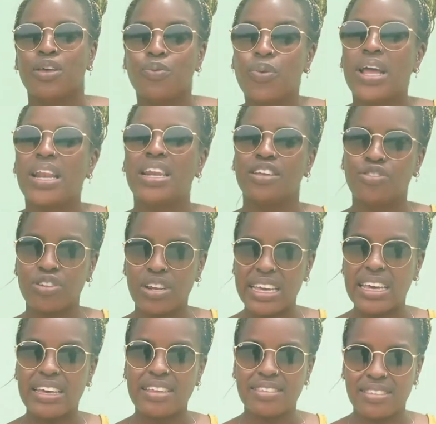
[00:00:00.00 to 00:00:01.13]
We're
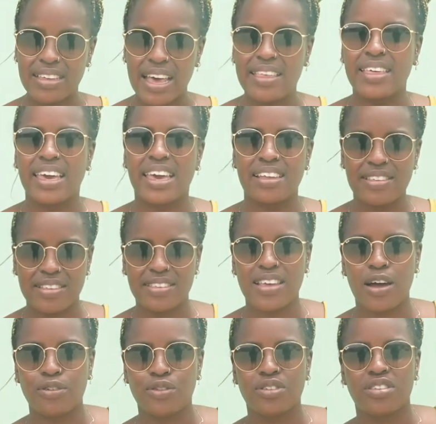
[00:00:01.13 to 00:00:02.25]
literally inside the Quetta
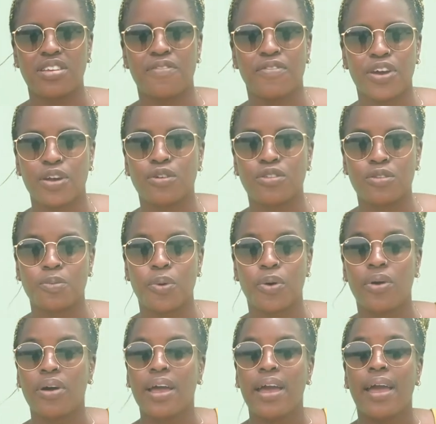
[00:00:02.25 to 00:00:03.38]
town, so it's in a very good spot.